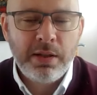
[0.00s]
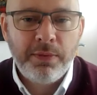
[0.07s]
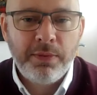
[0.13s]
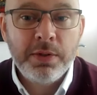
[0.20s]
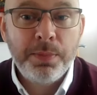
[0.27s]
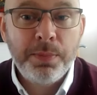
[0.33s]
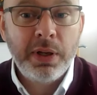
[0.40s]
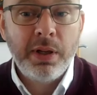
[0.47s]

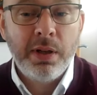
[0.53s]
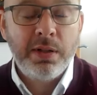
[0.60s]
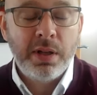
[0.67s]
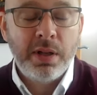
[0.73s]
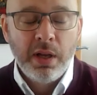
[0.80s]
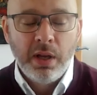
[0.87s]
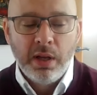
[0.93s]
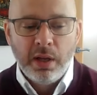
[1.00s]
difference,
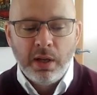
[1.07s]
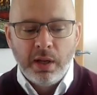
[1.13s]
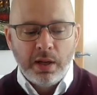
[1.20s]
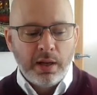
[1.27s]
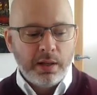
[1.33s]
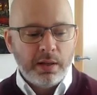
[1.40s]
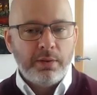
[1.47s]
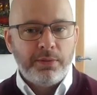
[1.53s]
because
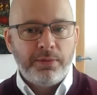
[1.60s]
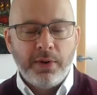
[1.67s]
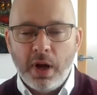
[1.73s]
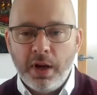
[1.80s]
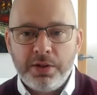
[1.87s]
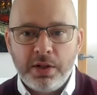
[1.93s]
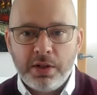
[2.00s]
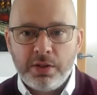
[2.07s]
for
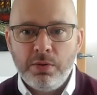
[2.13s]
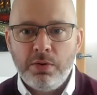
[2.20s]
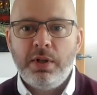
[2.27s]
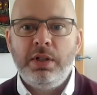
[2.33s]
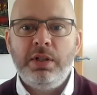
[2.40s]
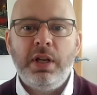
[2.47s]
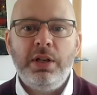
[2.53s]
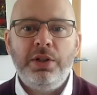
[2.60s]
us as an
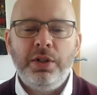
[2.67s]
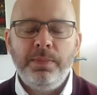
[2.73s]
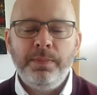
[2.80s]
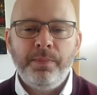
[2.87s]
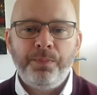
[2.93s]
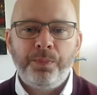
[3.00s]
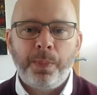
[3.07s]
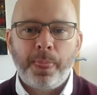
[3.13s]
organization,